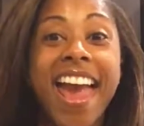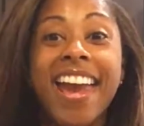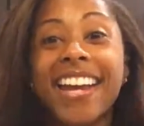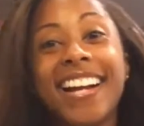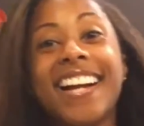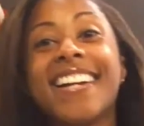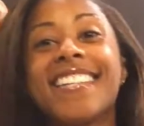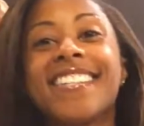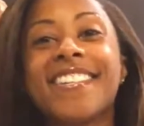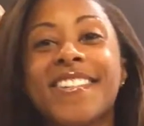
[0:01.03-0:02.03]
Hey
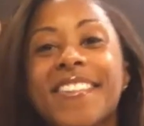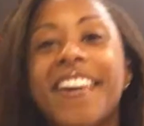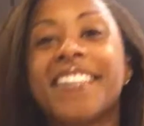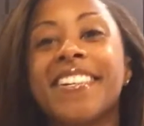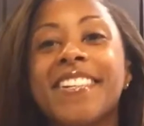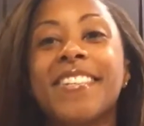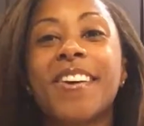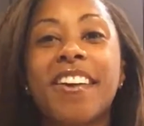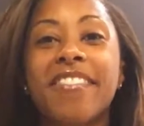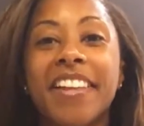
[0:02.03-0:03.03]
guys, it's Yolanda.
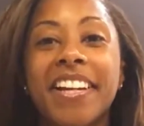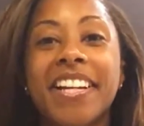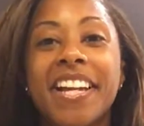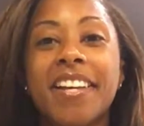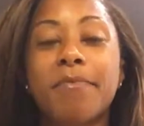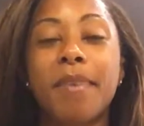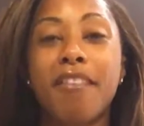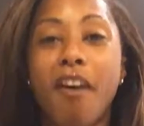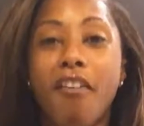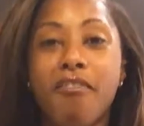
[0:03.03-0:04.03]
So I feel like it has
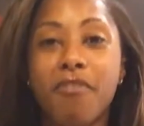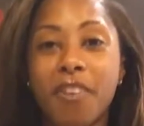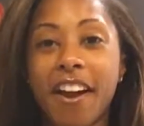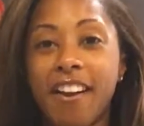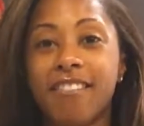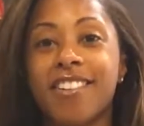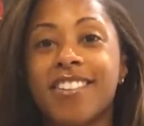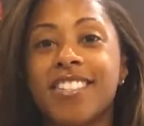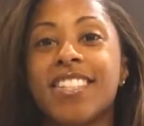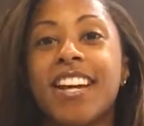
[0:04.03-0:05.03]
been forever
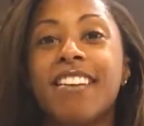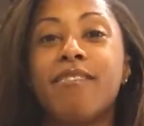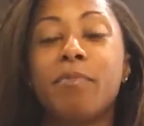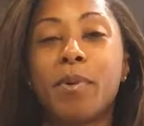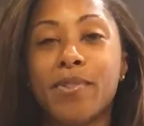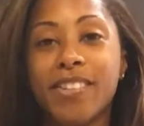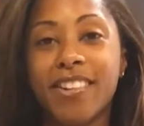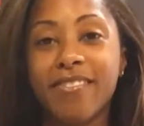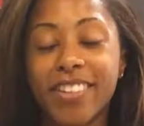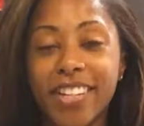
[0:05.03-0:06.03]
since I have posted
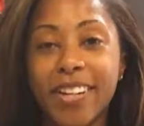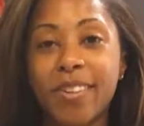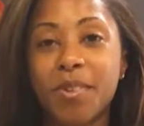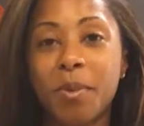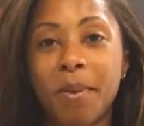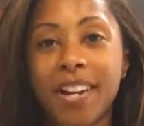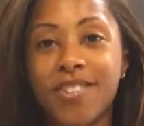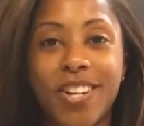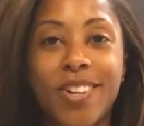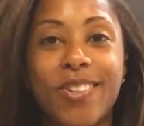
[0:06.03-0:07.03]
a video on my
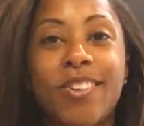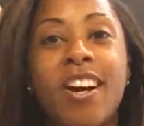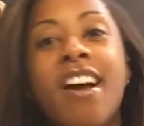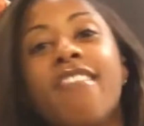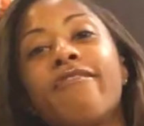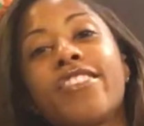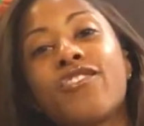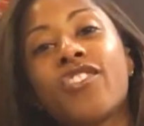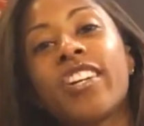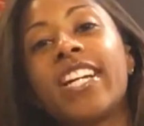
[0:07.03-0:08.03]
channel
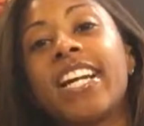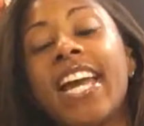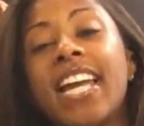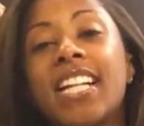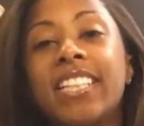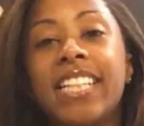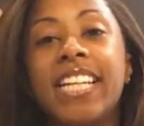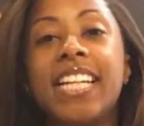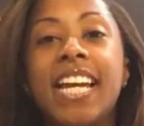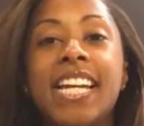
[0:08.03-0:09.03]
featuring a
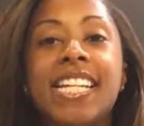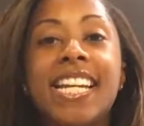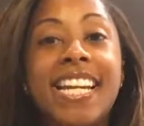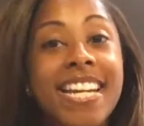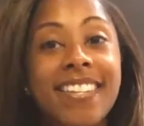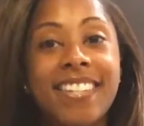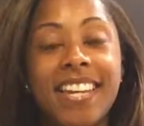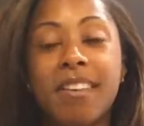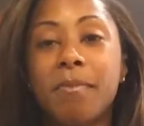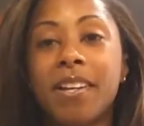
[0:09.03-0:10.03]
clean and
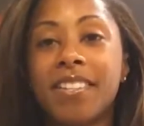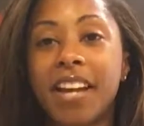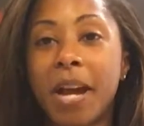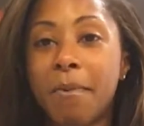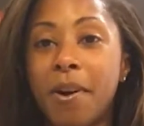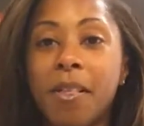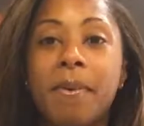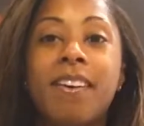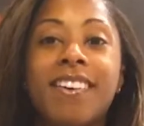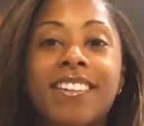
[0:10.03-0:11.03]
easy, because I am all
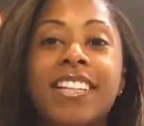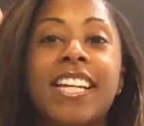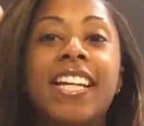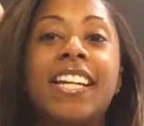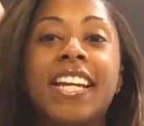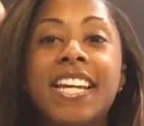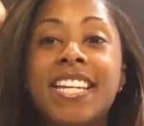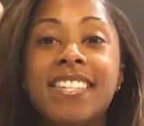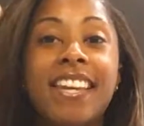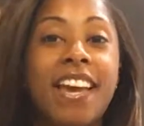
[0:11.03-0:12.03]
about clean,
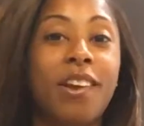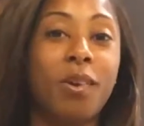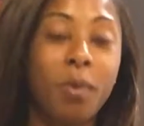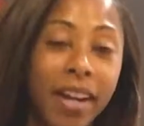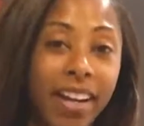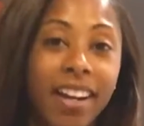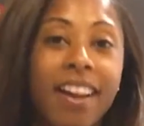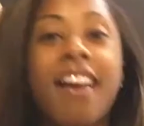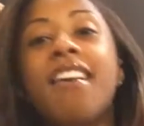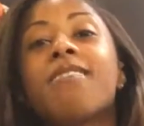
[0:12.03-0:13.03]
easy, and quick
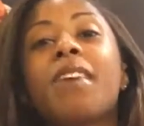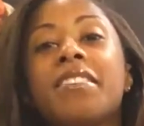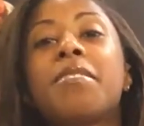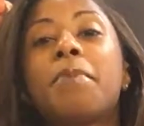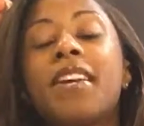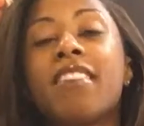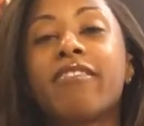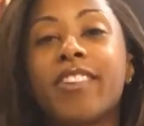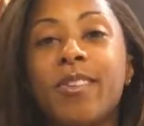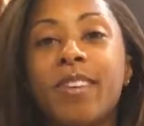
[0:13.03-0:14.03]
recipe
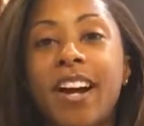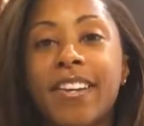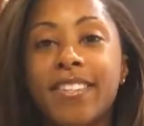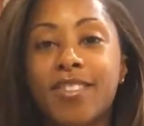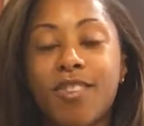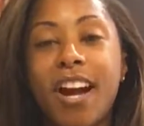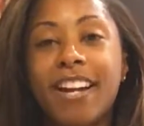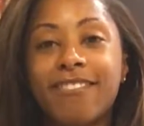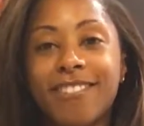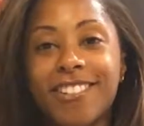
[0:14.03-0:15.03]
for you guys to
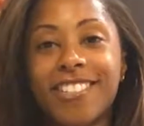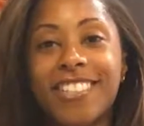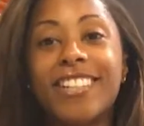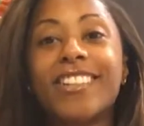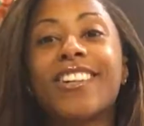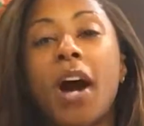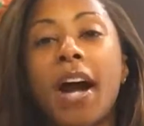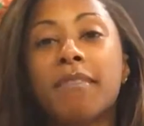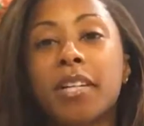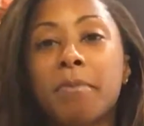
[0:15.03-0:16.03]
try for dinner.
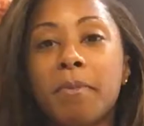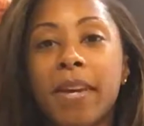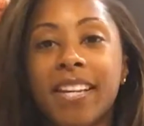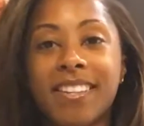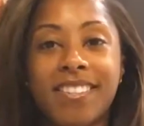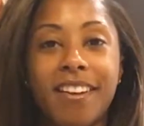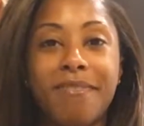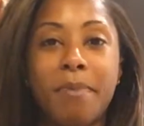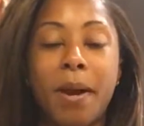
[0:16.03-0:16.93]
I'm gonna be making stuffed